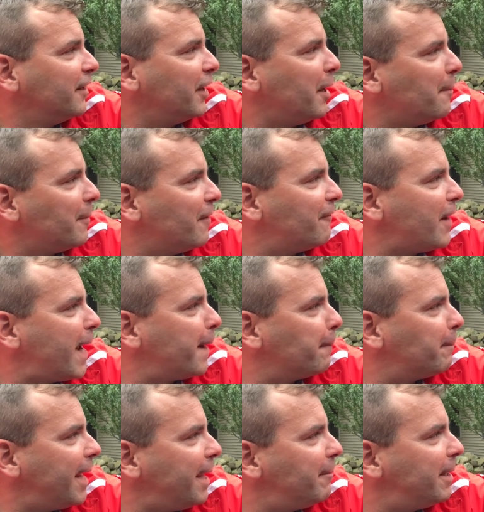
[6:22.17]
give them the final
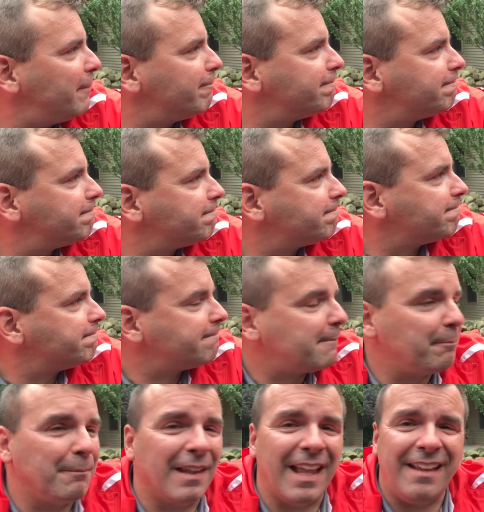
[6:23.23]
payment.
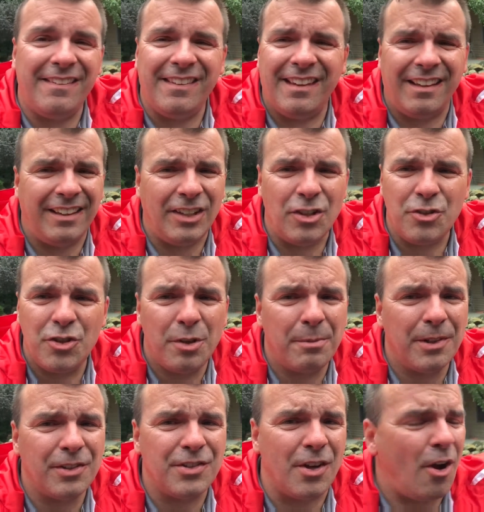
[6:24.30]
I'm letting the
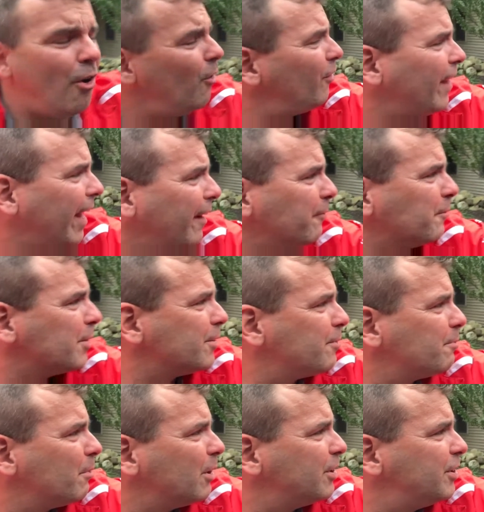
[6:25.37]
YouTubers know that
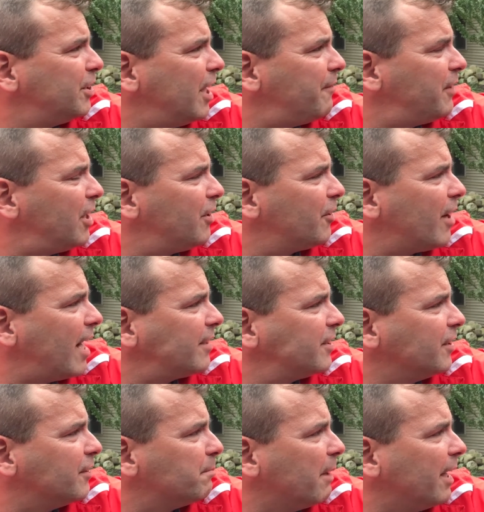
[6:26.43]
we're shifting
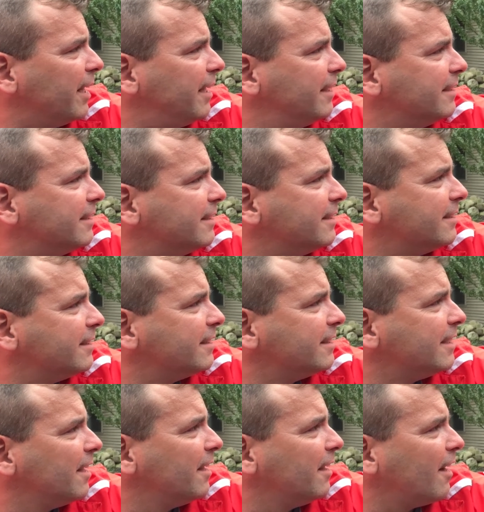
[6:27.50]
directions, buddy.
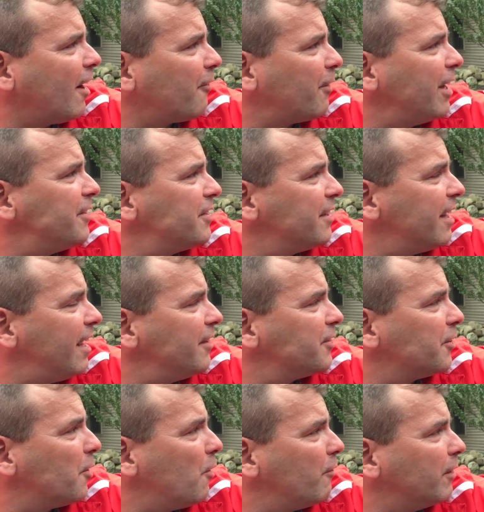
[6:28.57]
Our racing days
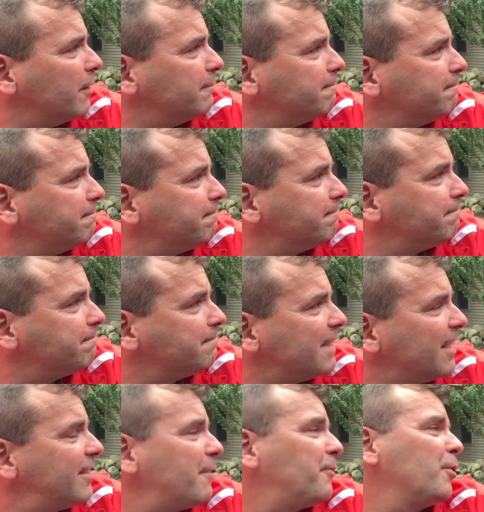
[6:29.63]
are over.
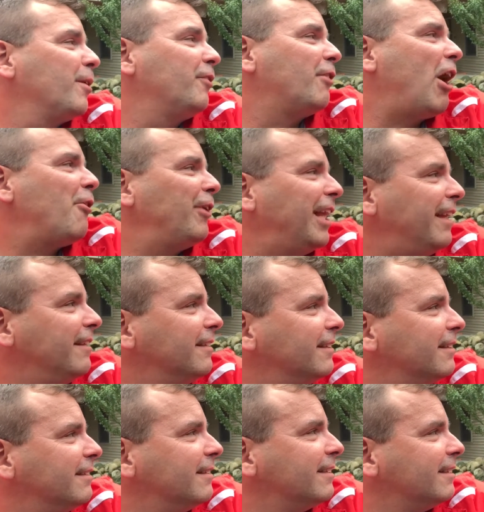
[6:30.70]
Except for with Rowdy.
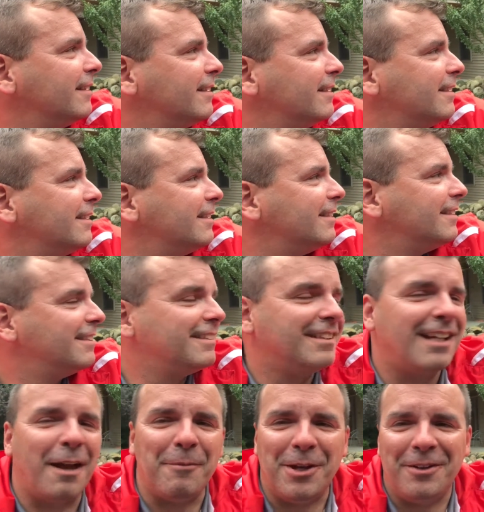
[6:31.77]

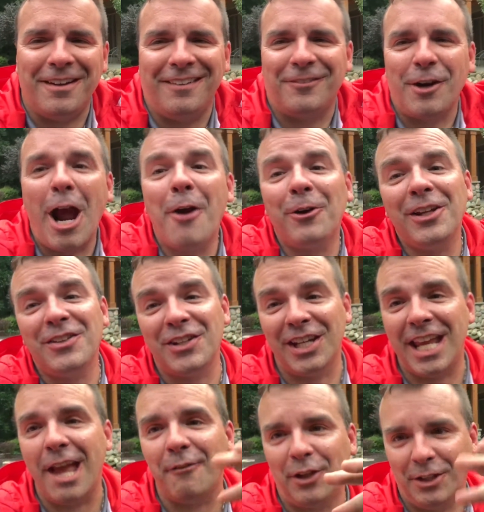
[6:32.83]
I mean, Rowdy's a
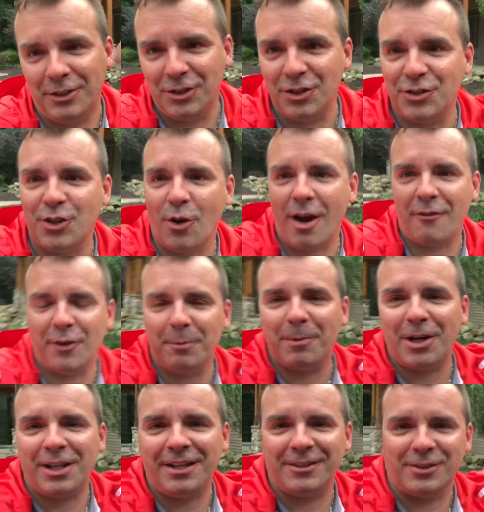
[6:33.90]
given, just so
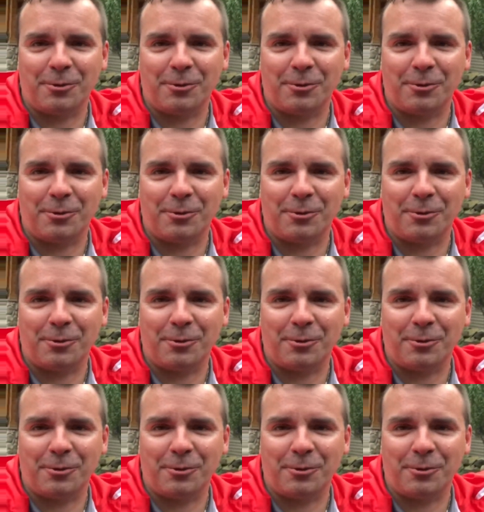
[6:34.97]
everybody is